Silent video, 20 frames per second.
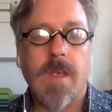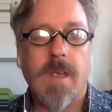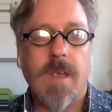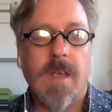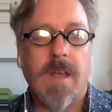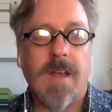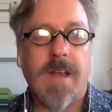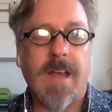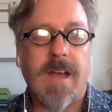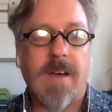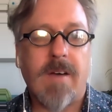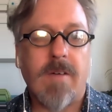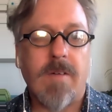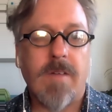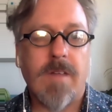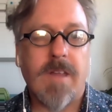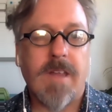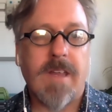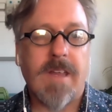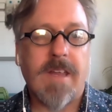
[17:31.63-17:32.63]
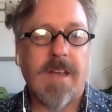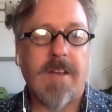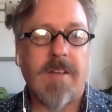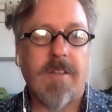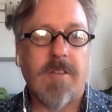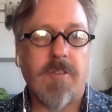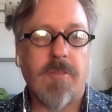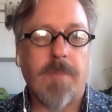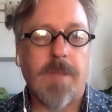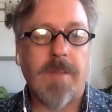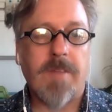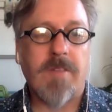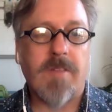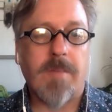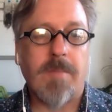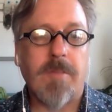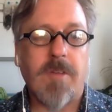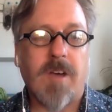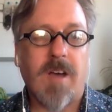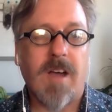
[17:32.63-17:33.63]
Now, there's been some
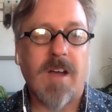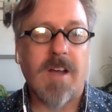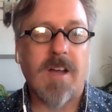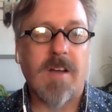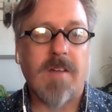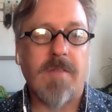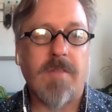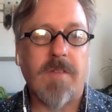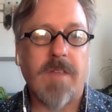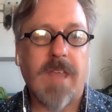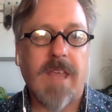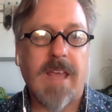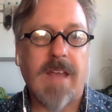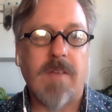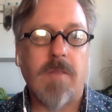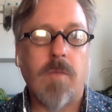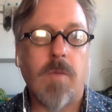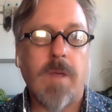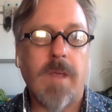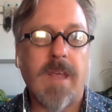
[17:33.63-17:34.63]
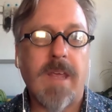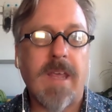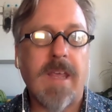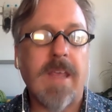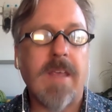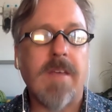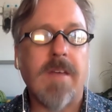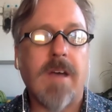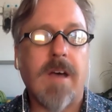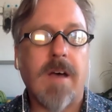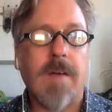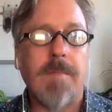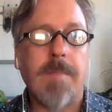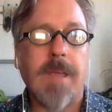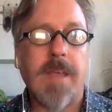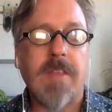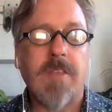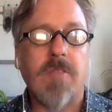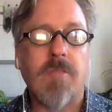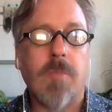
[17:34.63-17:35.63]
talk of, can we
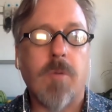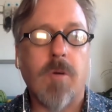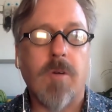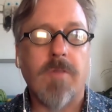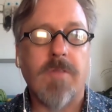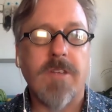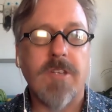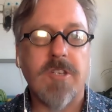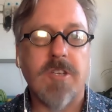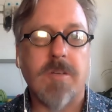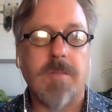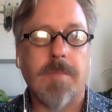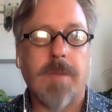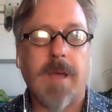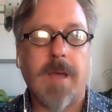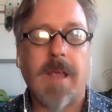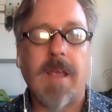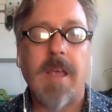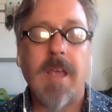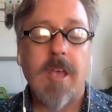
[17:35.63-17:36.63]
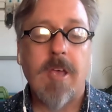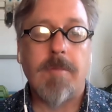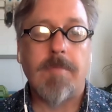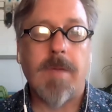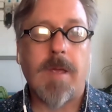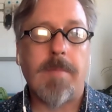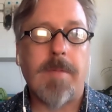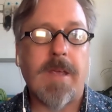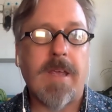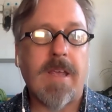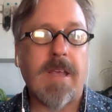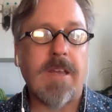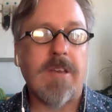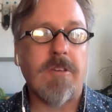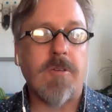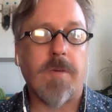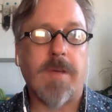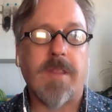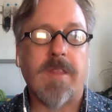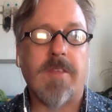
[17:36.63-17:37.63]
make this more efficient by maybe
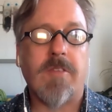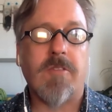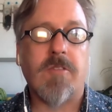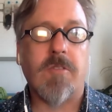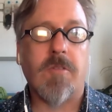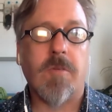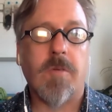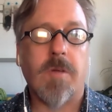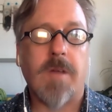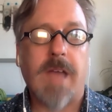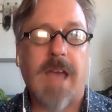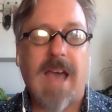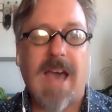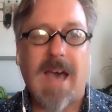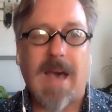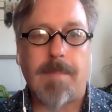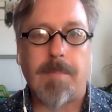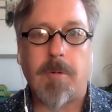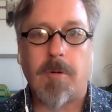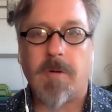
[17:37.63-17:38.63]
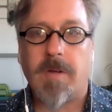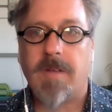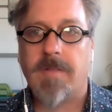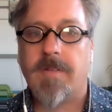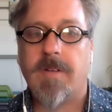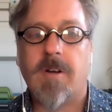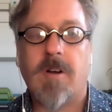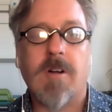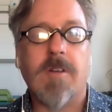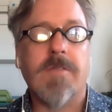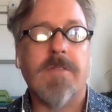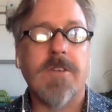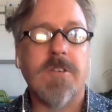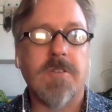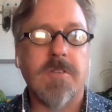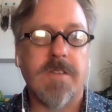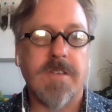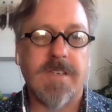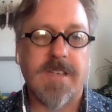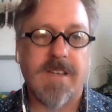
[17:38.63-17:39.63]
doing this through an app or even
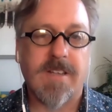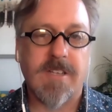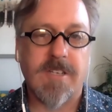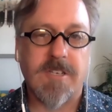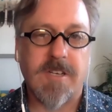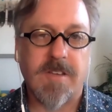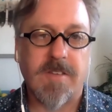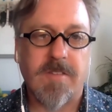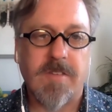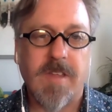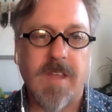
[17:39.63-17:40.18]
artificial intelligence?